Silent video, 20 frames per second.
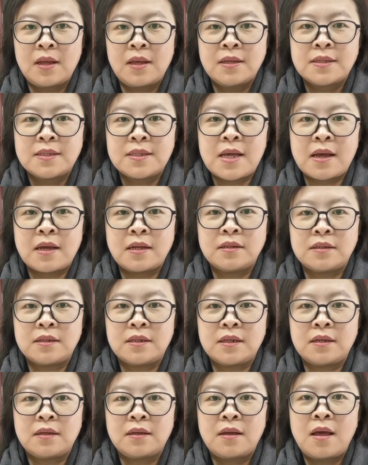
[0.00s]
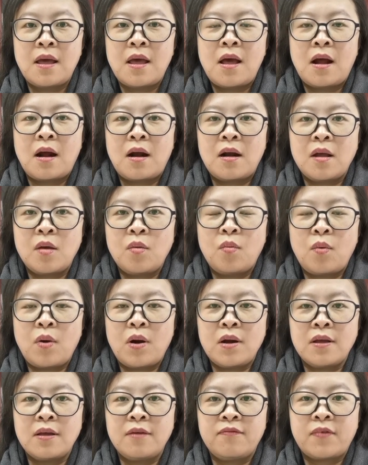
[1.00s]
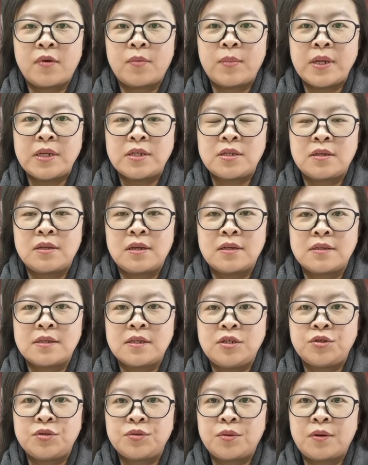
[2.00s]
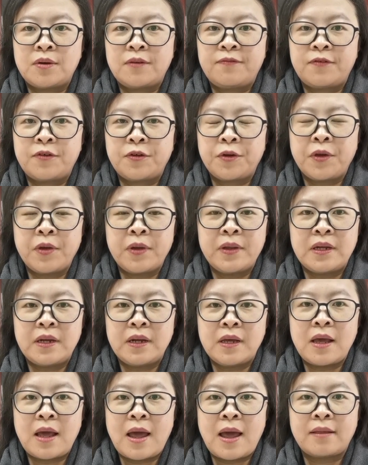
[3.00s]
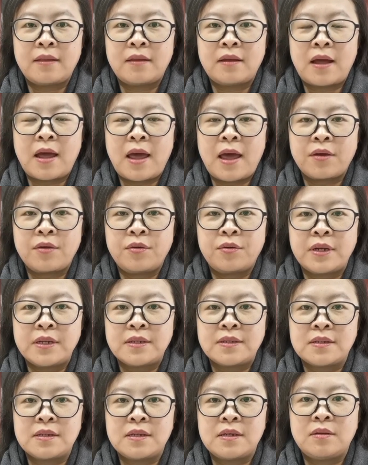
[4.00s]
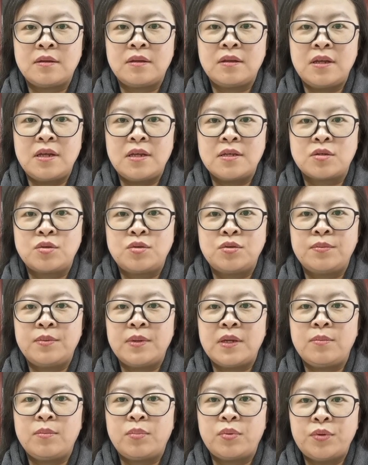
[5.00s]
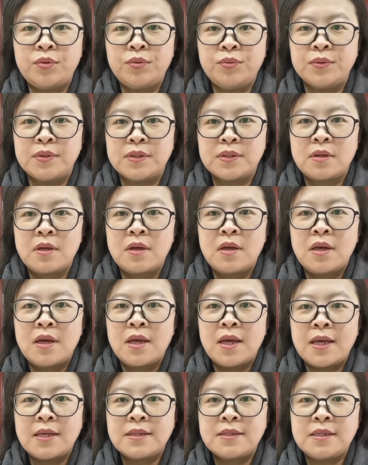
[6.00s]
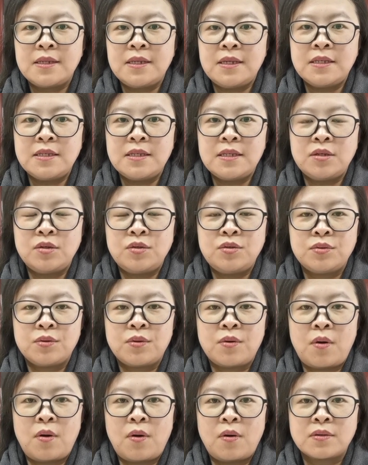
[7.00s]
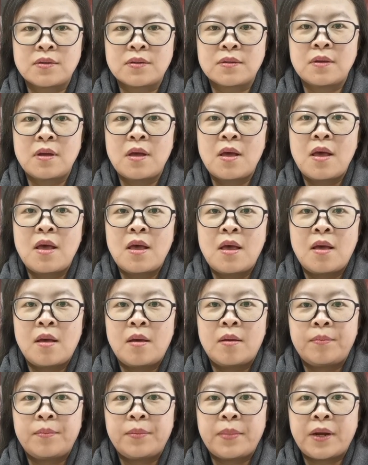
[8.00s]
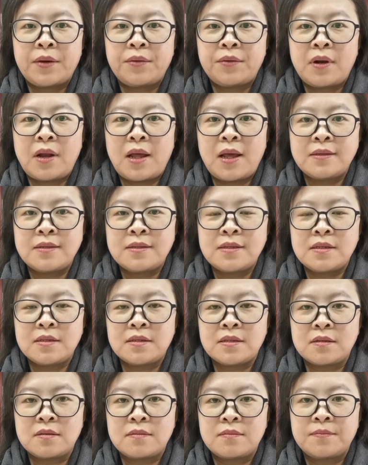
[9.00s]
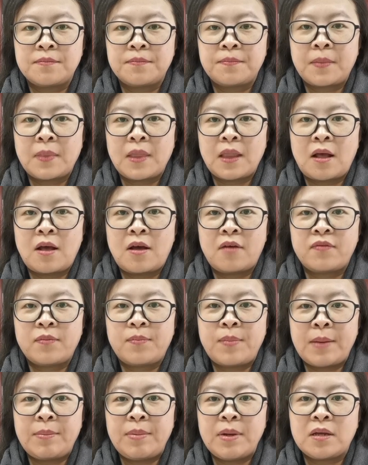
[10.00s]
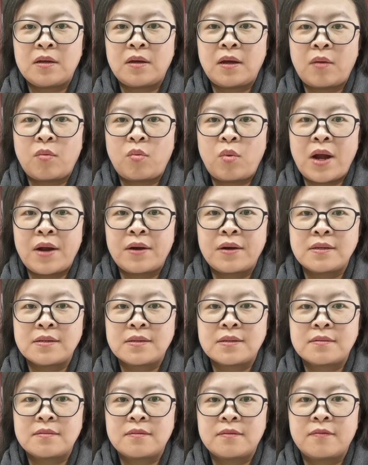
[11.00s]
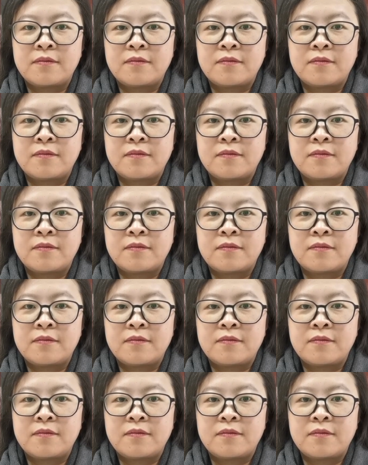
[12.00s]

Secondly, early warning information is issued frequently and the accuracy needs to be improved. It's easy to cause paralysis of public awareness.